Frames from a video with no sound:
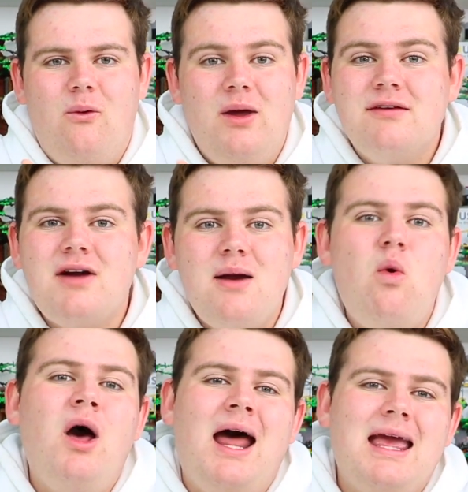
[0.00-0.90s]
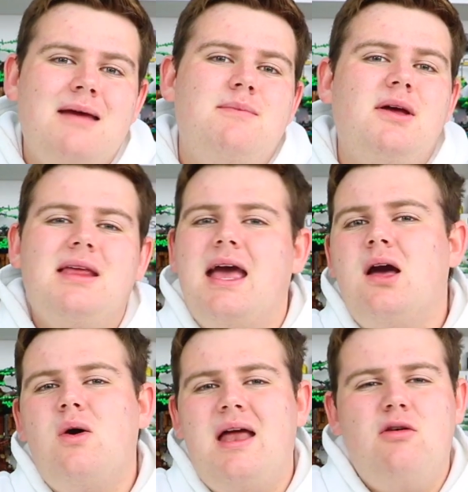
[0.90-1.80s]
whatever I want, I can build
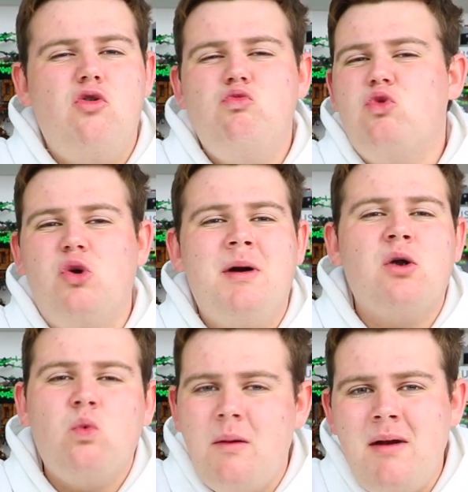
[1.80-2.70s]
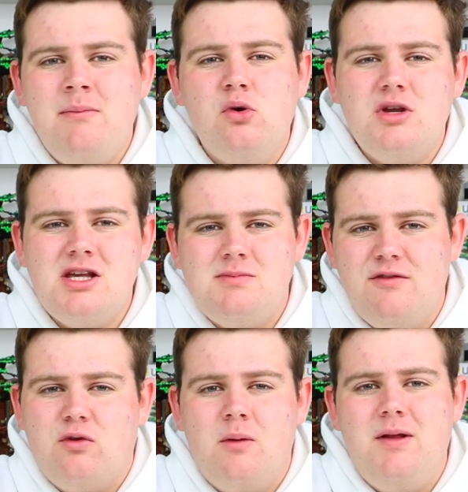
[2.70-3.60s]
Lego. And no matter what my mood is
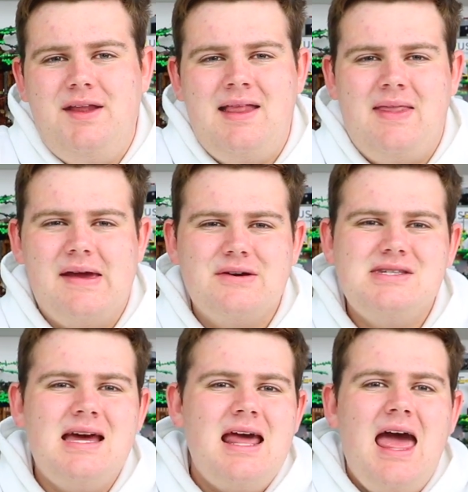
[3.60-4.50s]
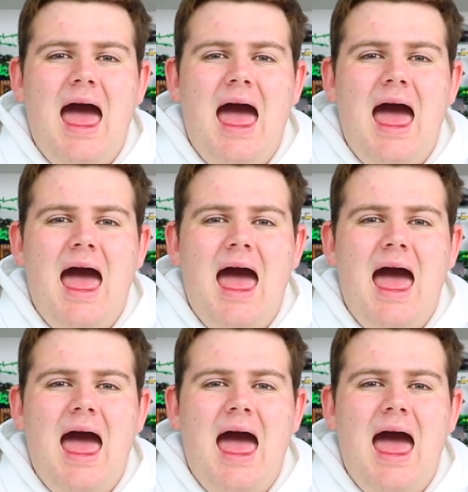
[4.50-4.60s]
before building that Lego set,